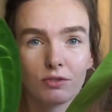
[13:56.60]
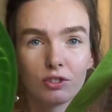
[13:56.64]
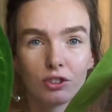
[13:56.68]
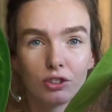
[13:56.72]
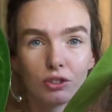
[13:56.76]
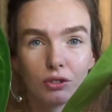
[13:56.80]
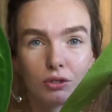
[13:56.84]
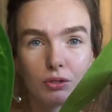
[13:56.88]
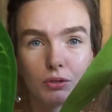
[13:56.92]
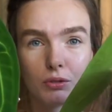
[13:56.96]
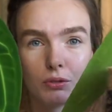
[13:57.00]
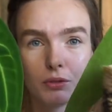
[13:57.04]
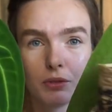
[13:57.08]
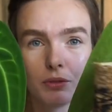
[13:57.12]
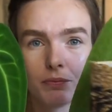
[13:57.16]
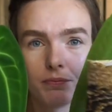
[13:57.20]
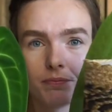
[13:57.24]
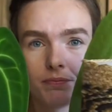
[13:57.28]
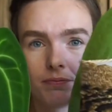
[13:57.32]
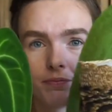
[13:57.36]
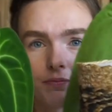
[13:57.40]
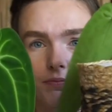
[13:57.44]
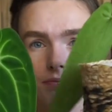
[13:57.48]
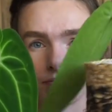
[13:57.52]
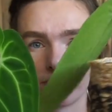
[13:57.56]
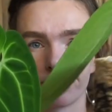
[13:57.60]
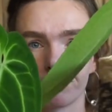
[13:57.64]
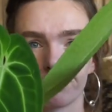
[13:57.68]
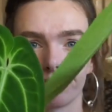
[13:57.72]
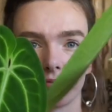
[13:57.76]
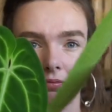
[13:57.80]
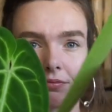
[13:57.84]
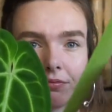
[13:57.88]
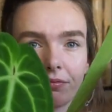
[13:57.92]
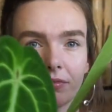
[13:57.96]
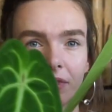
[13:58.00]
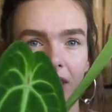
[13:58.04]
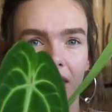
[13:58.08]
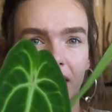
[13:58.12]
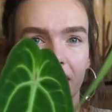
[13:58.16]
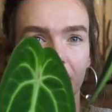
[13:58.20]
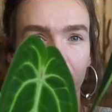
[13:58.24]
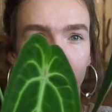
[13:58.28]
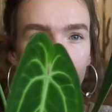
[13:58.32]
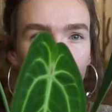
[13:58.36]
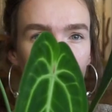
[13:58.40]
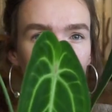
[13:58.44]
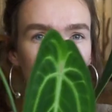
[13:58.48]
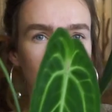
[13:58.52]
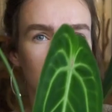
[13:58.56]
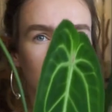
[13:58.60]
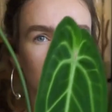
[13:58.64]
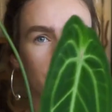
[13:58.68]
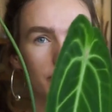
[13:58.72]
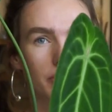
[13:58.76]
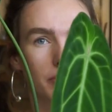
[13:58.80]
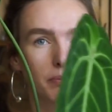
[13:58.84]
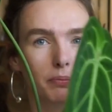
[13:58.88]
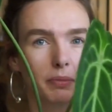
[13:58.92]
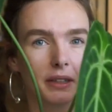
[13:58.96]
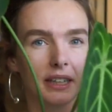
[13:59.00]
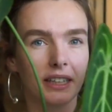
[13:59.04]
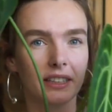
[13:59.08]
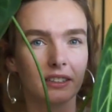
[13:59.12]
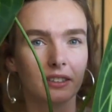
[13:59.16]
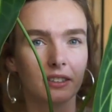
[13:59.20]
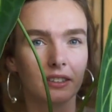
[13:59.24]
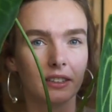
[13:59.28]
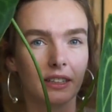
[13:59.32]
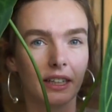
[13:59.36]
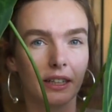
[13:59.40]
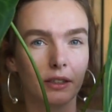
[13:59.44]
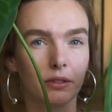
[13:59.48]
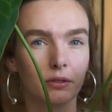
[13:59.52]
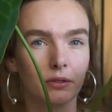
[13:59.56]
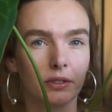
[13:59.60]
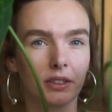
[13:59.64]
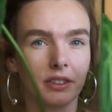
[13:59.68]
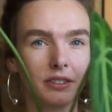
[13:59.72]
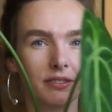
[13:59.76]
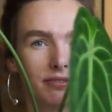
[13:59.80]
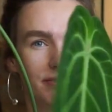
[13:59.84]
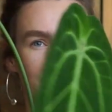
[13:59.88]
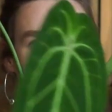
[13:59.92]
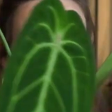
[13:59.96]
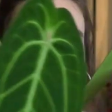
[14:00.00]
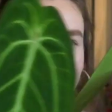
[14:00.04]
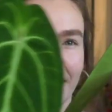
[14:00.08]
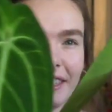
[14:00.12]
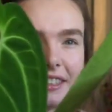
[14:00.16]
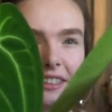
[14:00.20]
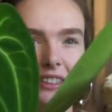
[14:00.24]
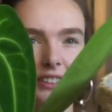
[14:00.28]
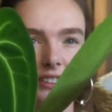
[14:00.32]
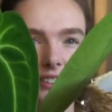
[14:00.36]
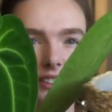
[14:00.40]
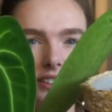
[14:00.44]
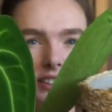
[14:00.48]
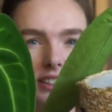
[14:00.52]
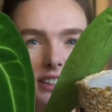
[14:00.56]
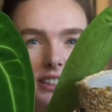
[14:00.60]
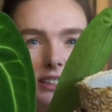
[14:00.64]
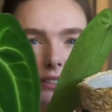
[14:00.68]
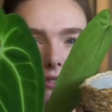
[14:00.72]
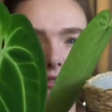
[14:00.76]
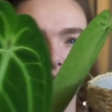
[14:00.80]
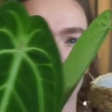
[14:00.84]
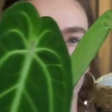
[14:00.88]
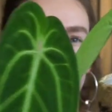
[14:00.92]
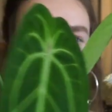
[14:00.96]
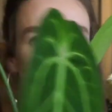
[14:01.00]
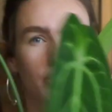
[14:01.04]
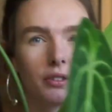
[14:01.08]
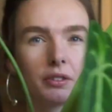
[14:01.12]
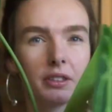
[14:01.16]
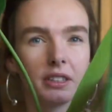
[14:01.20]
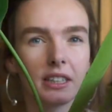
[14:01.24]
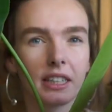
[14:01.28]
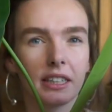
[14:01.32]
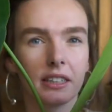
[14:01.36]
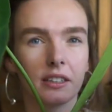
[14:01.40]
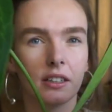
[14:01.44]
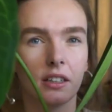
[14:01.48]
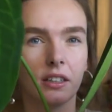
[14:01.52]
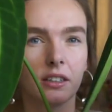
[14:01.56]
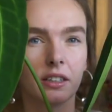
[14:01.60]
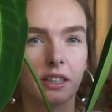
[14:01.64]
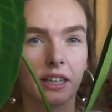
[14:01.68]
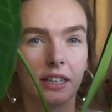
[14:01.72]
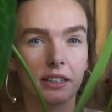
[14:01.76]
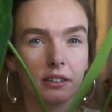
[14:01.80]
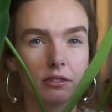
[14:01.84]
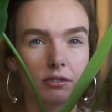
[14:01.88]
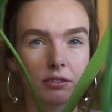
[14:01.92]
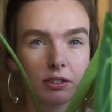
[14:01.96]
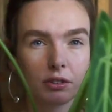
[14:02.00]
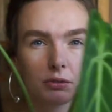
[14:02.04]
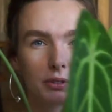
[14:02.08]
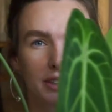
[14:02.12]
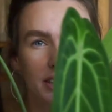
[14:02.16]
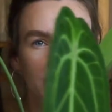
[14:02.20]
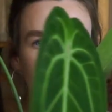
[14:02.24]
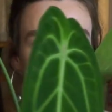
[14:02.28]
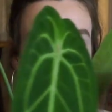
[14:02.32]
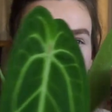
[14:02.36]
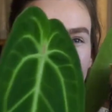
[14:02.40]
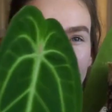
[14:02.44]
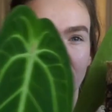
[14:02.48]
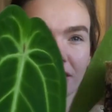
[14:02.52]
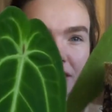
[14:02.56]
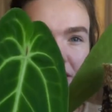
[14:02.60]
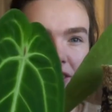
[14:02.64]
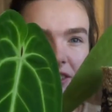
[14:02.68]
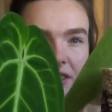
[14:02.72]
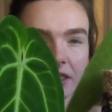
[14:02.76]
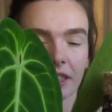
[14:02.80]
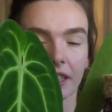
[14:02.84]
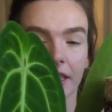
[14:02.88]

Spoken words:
Two different plants now. The leaves are growing like all kind of directions.